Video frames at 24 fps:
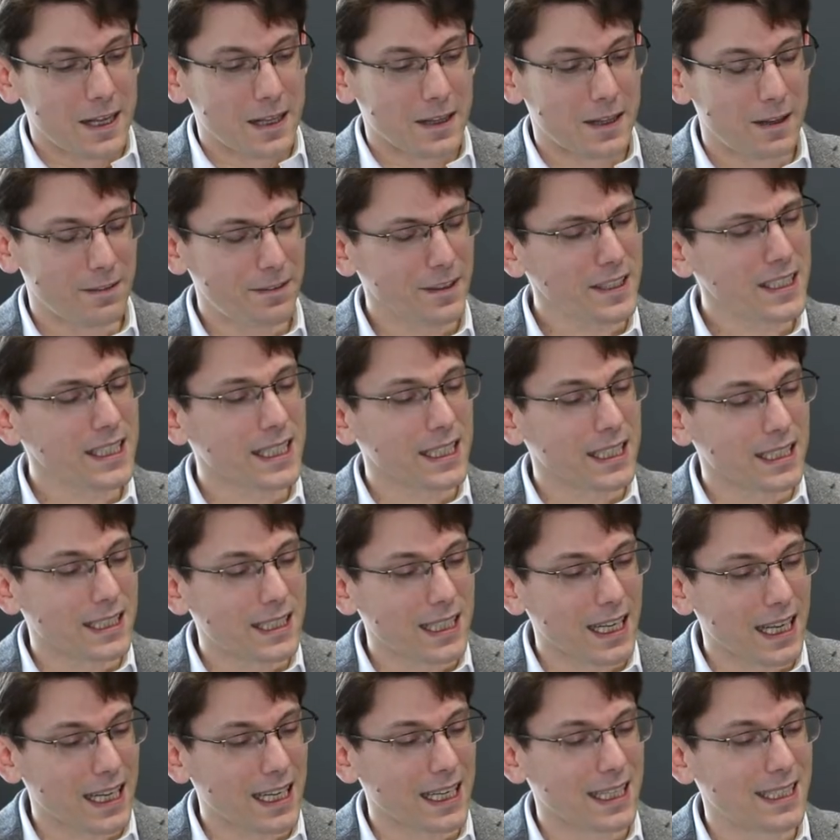The thing is,
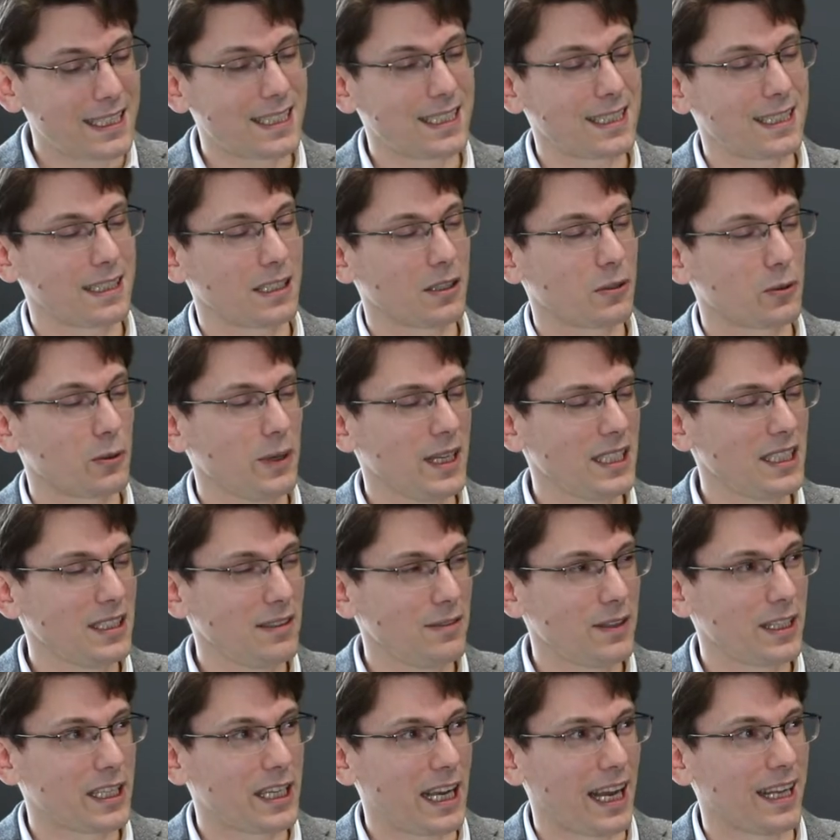and it's
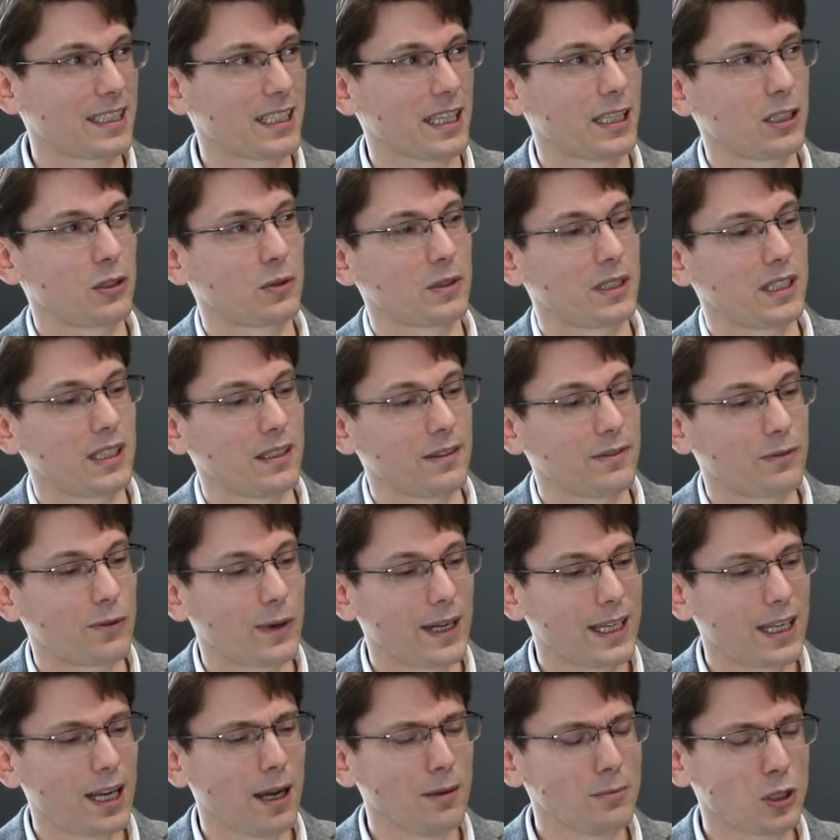relatively counterintuitive, when
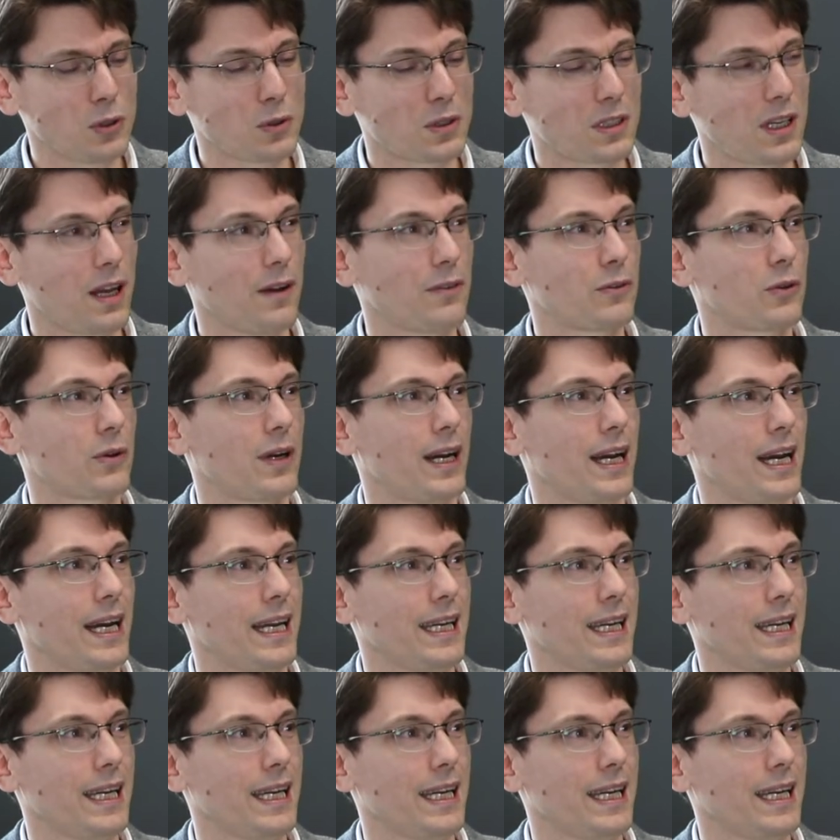it comes to software,